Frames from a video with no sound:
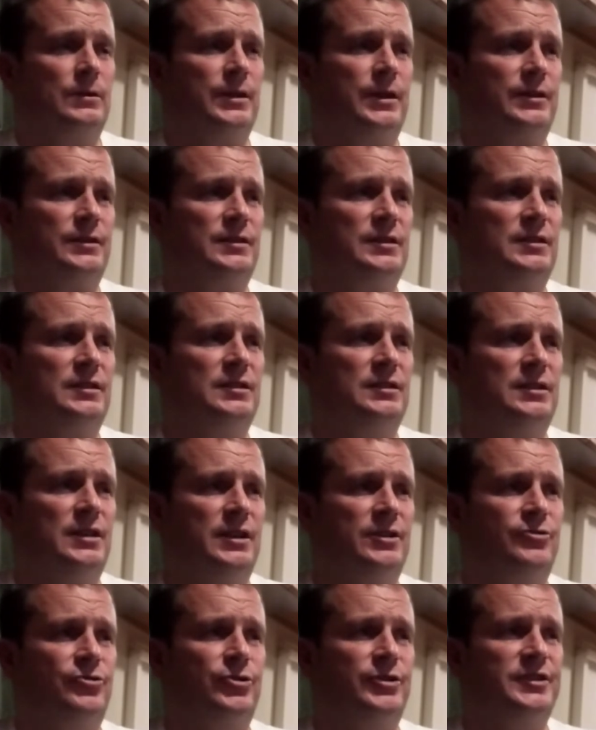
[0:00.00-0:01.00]
That
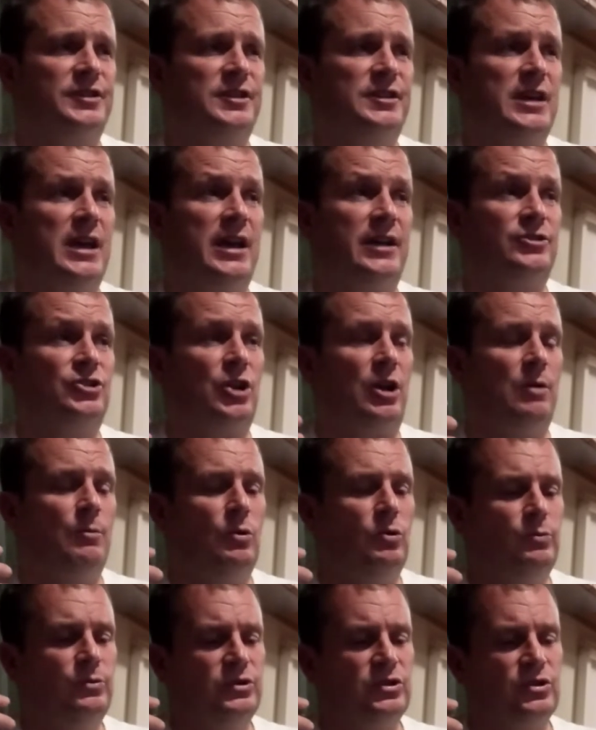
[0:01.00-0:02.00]
citrusy edge. I'm
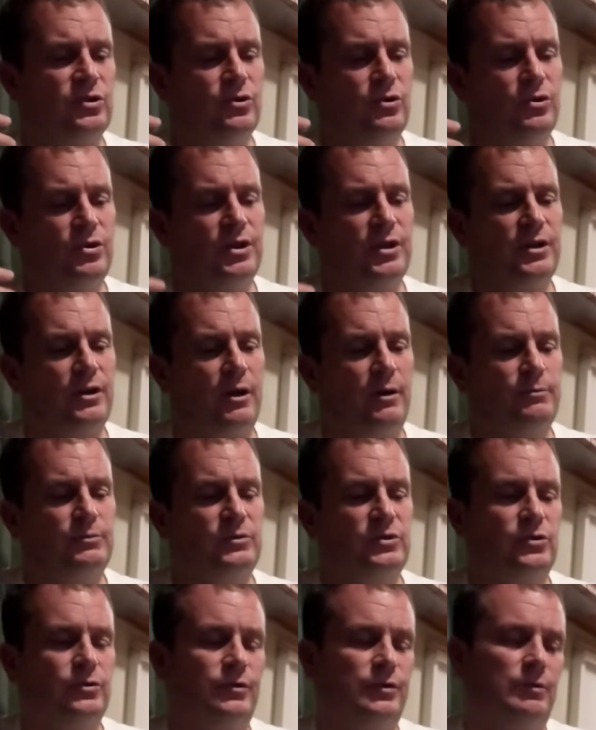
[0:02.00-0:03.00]
talking
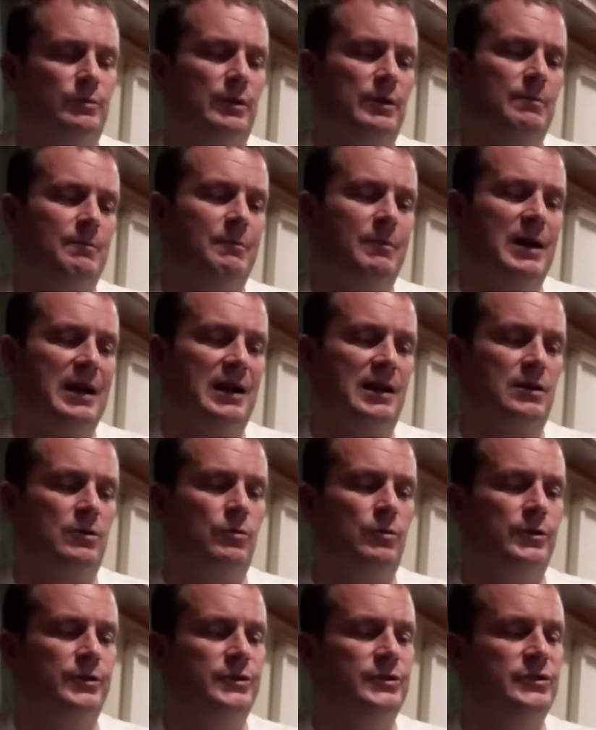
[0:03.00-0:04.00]
about it
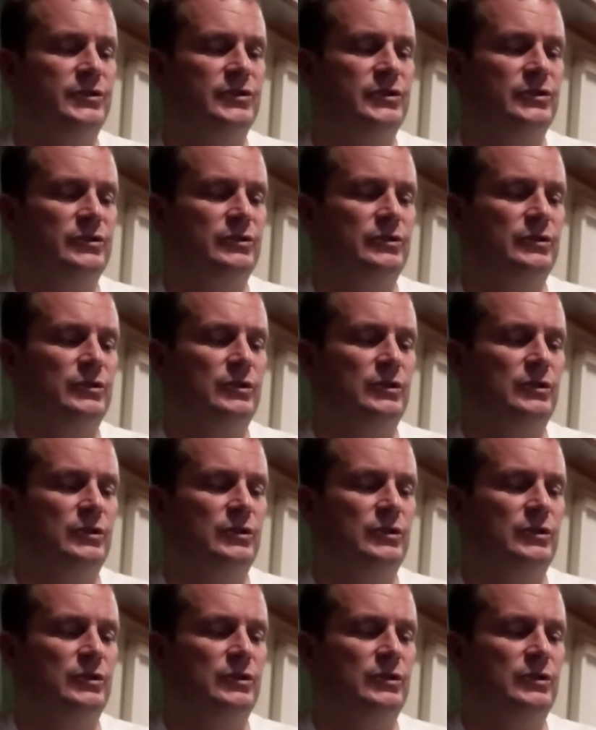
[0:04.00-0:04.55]
backwards.